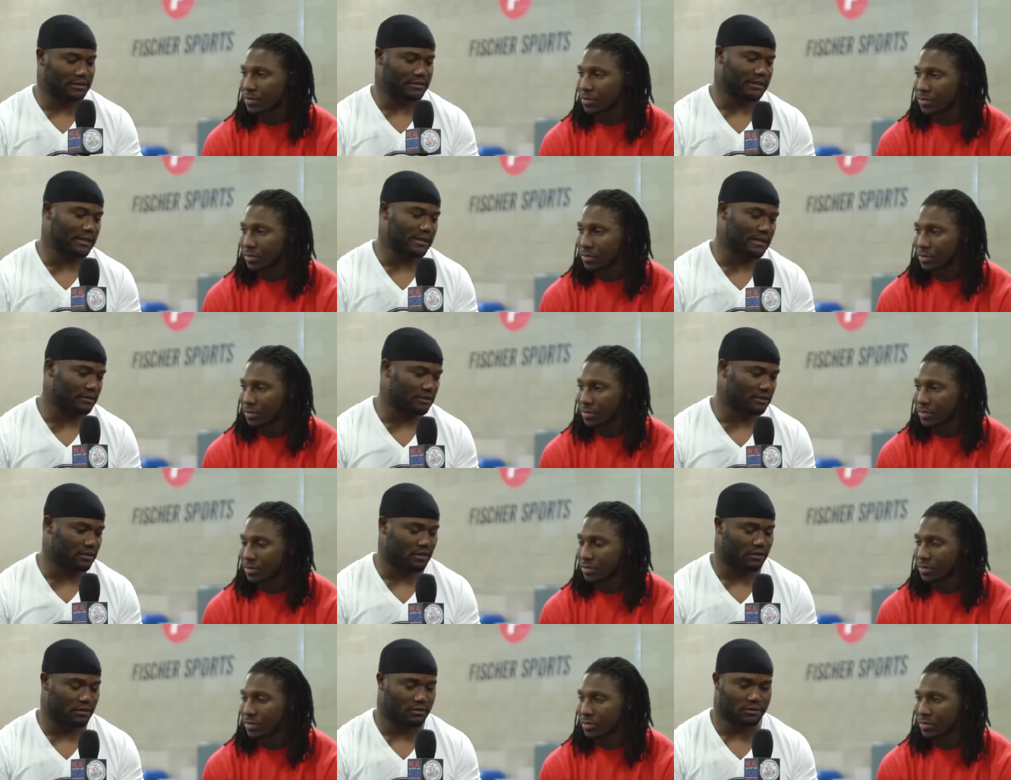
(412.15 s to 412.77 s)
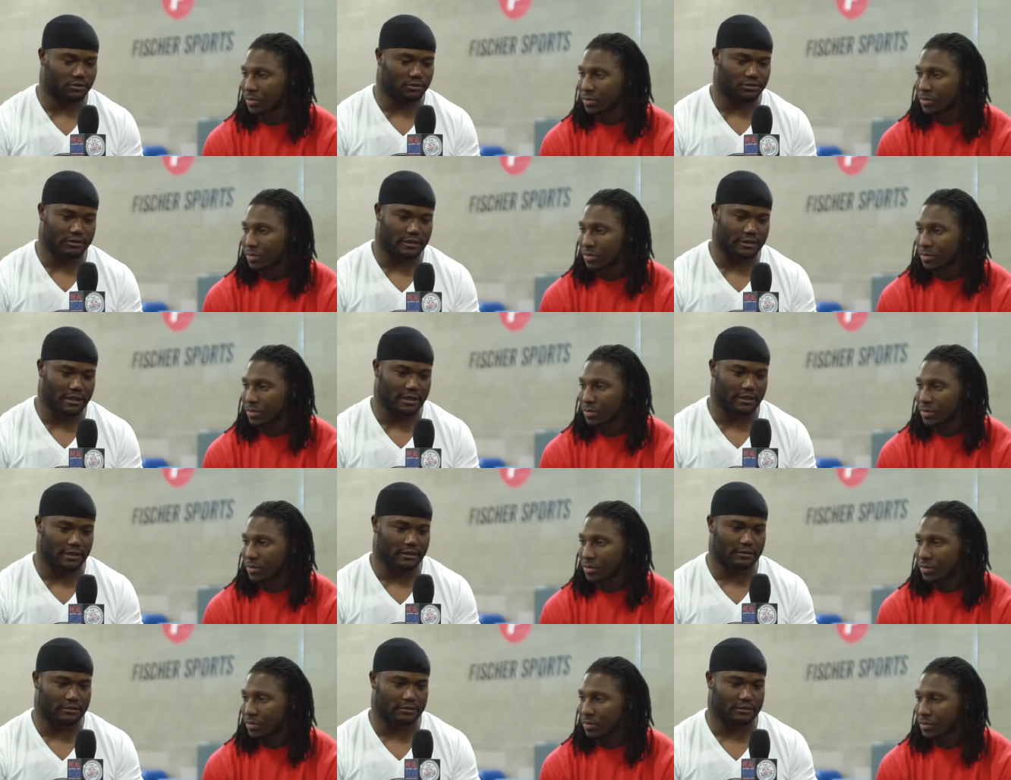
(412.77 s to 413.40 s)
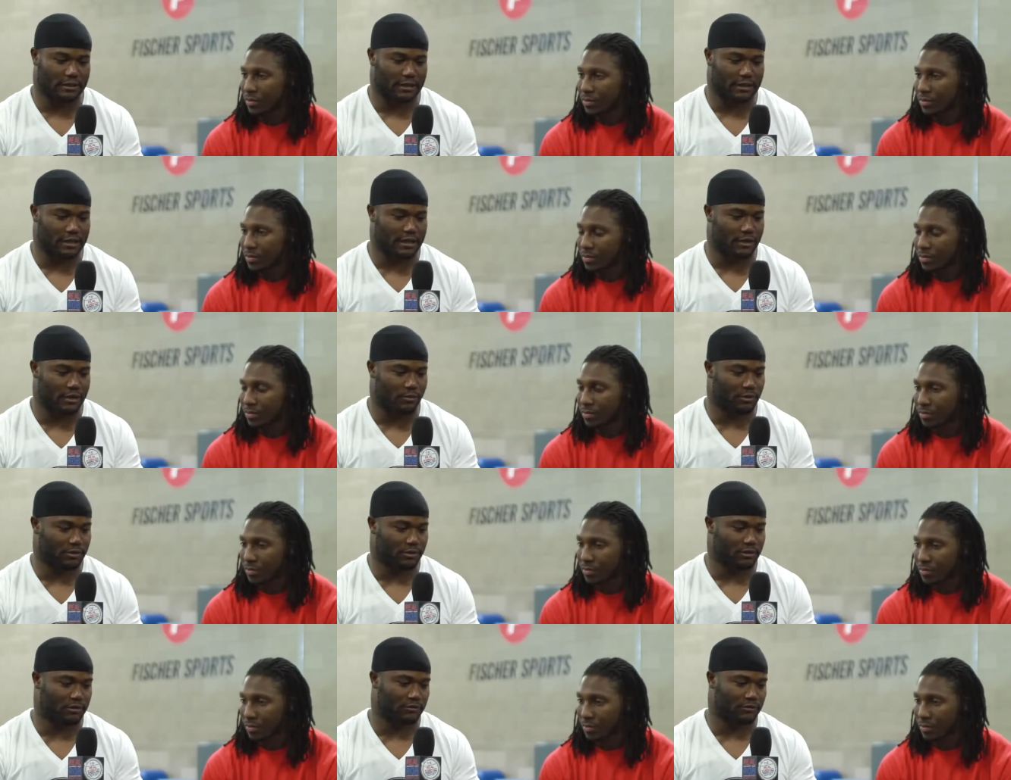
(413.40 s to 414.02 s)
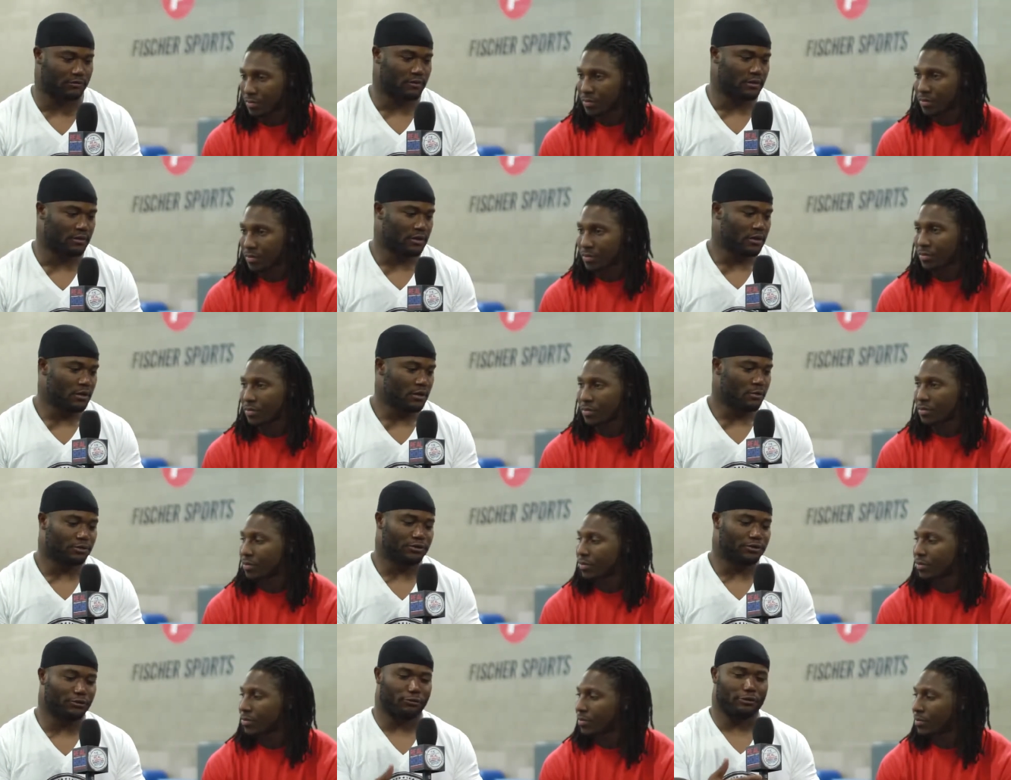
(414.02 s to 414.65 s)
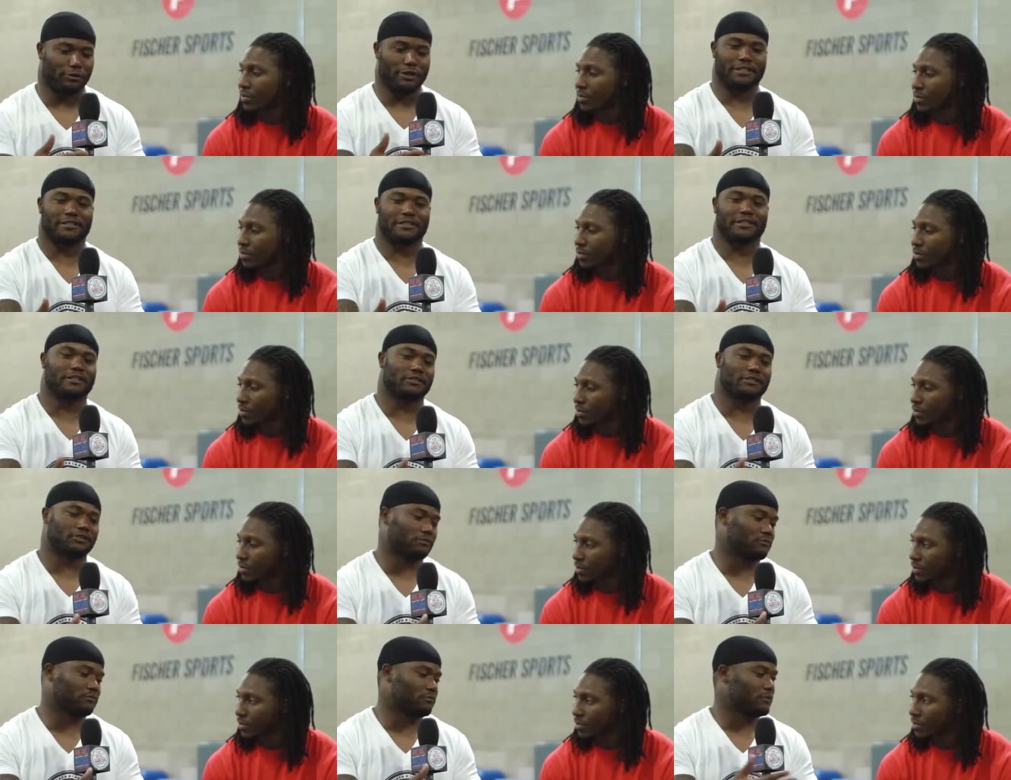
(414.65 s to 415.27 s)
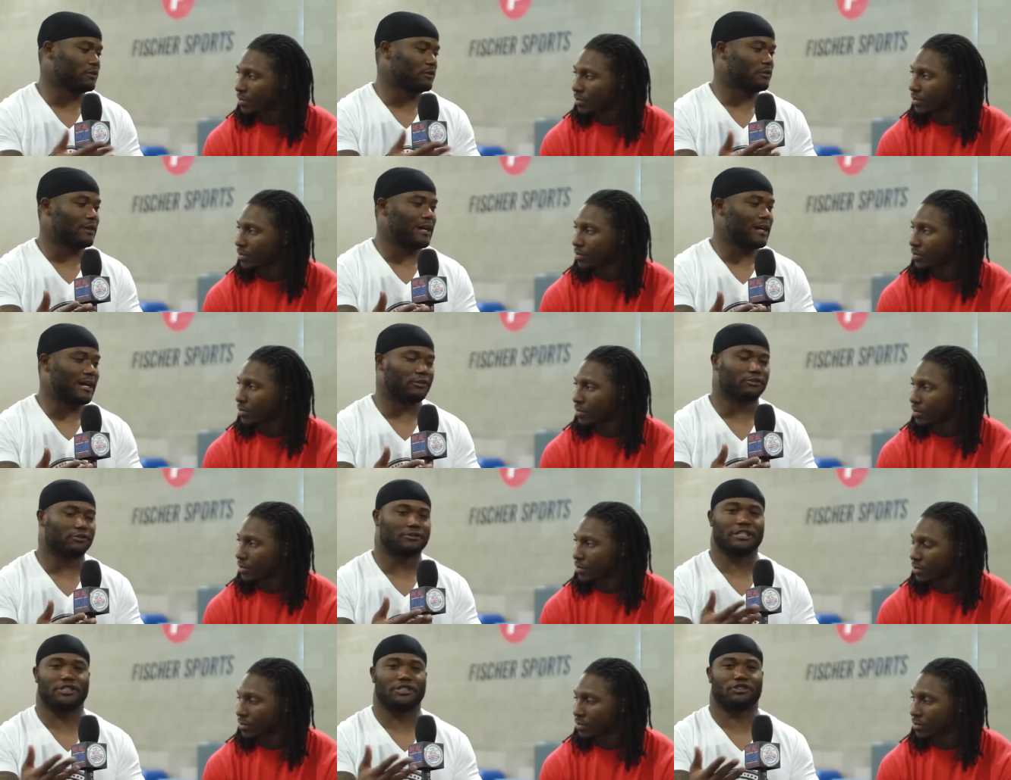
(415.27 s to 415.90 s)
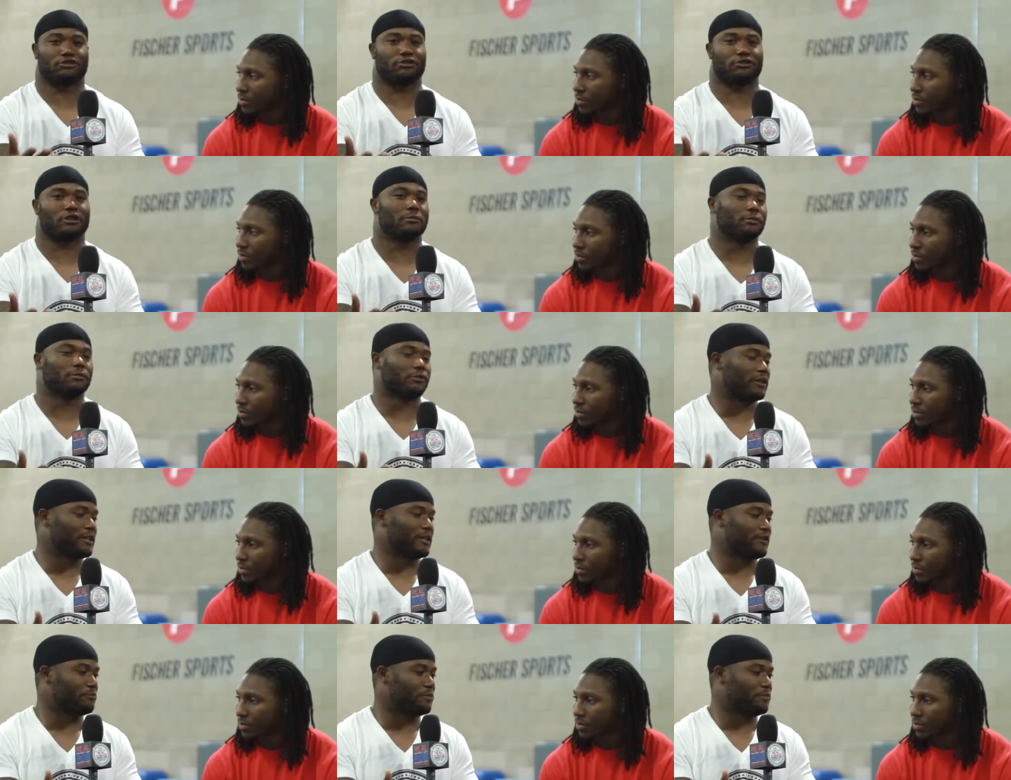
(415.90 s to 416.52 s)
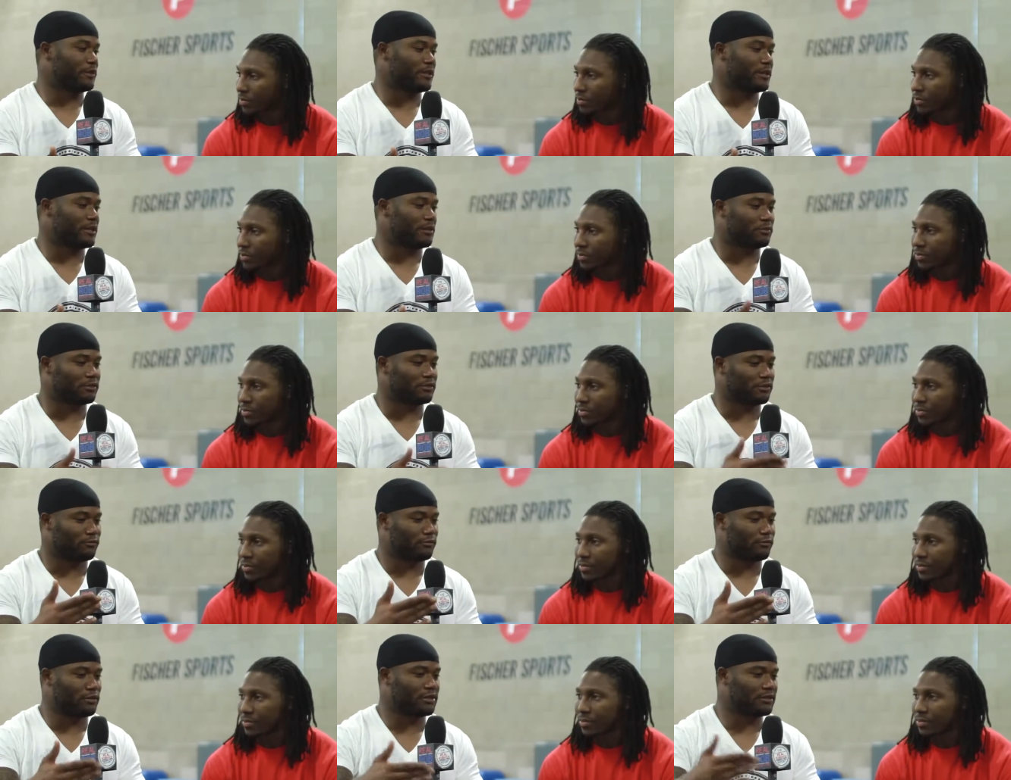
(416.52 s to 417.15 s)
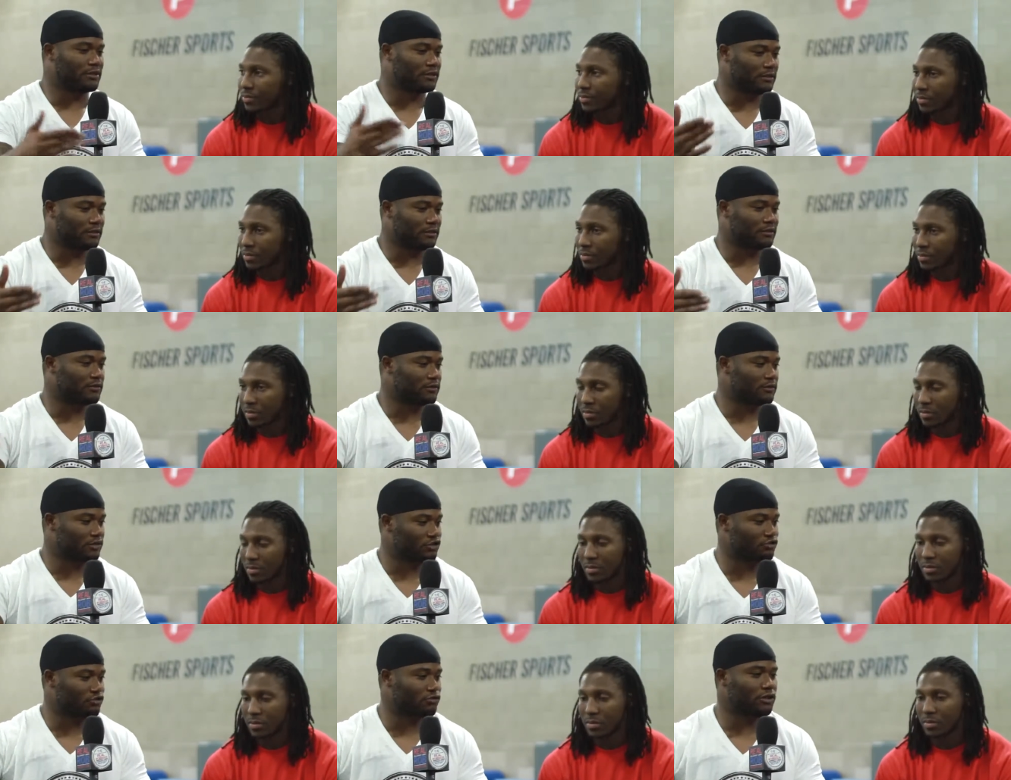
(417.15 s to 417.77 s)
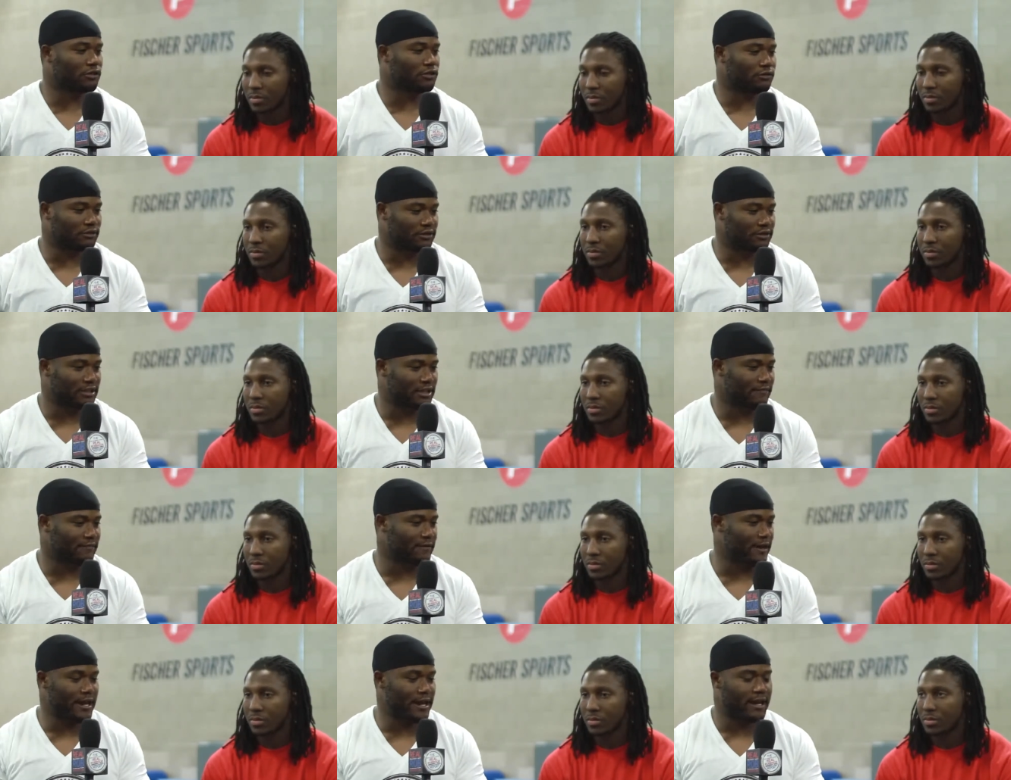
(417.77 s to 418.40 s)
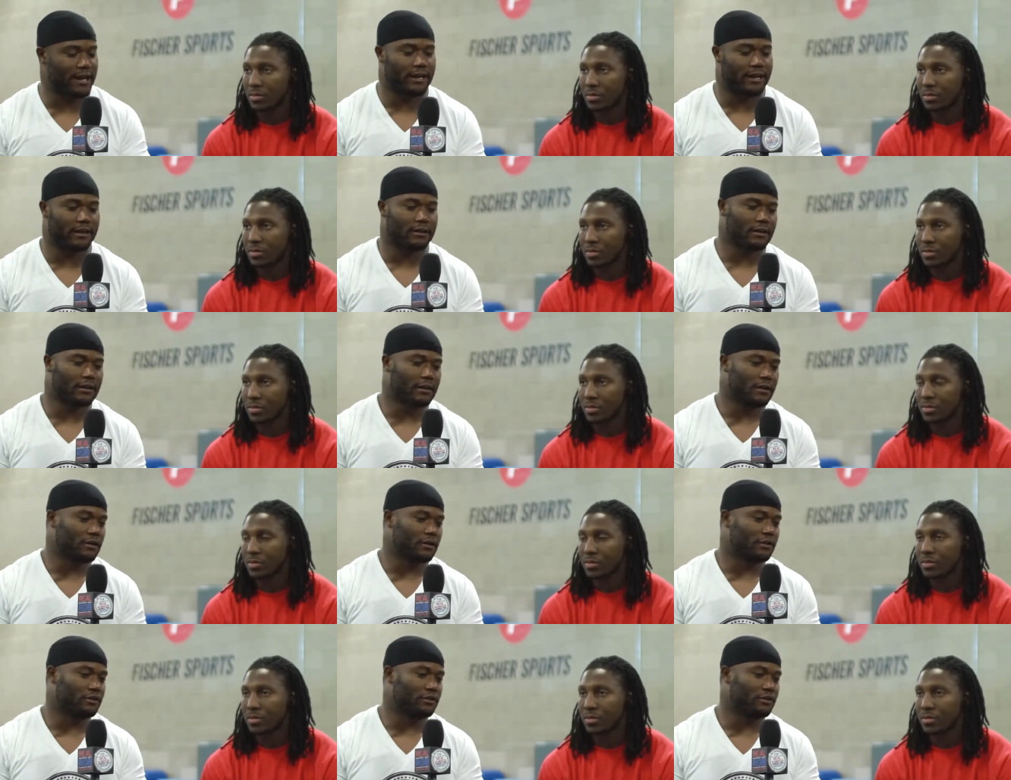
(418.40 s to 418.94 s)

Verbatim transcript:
Speaker 1: Saints, all those things. Again, with the with the recent, you know, I ain't gonna say trouble they've been in, but the recent struggles they've had,